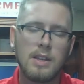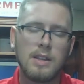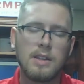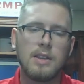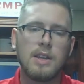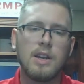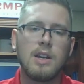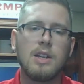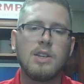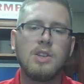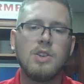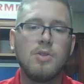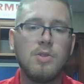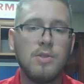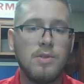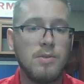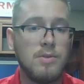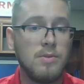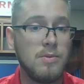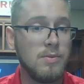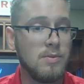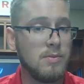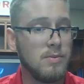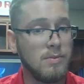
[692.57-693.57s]
that
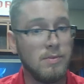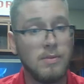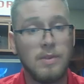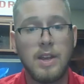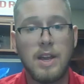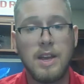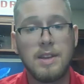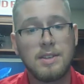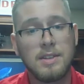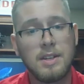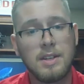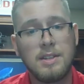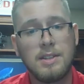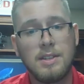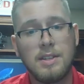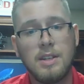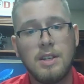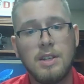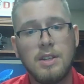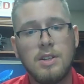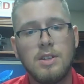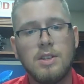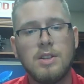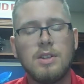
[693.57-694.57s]
you, as I
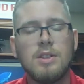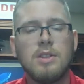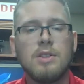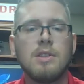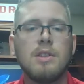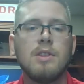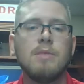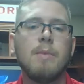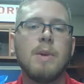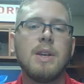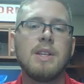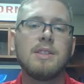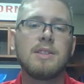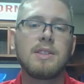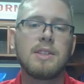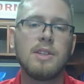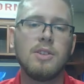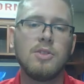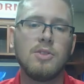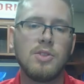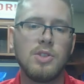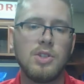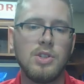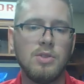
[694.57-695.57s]
said, the main
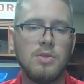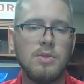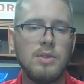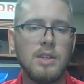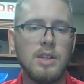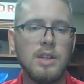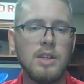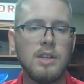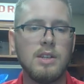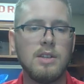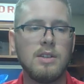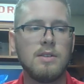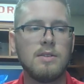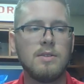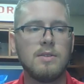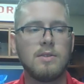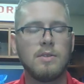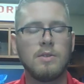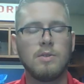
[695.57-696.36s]
skills you'd need,